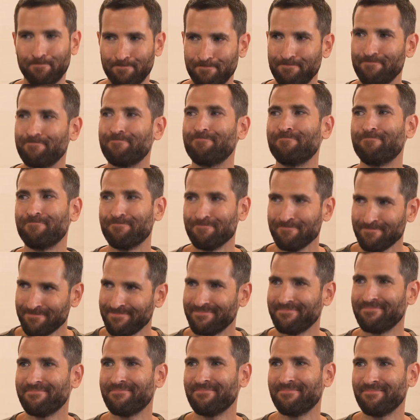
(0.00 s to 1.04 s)
Okay,
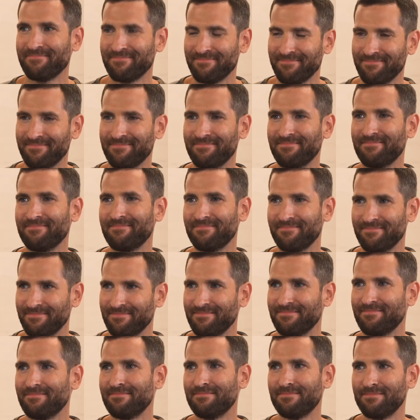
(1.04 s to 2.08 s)
these can sometimes be
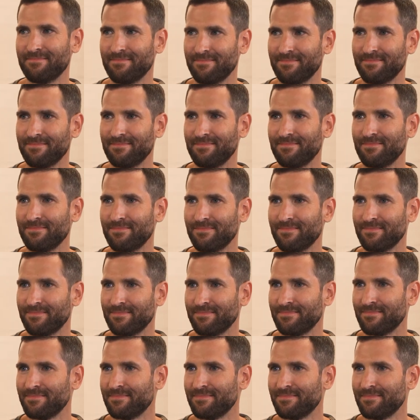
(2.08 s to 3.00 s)
measured in weeks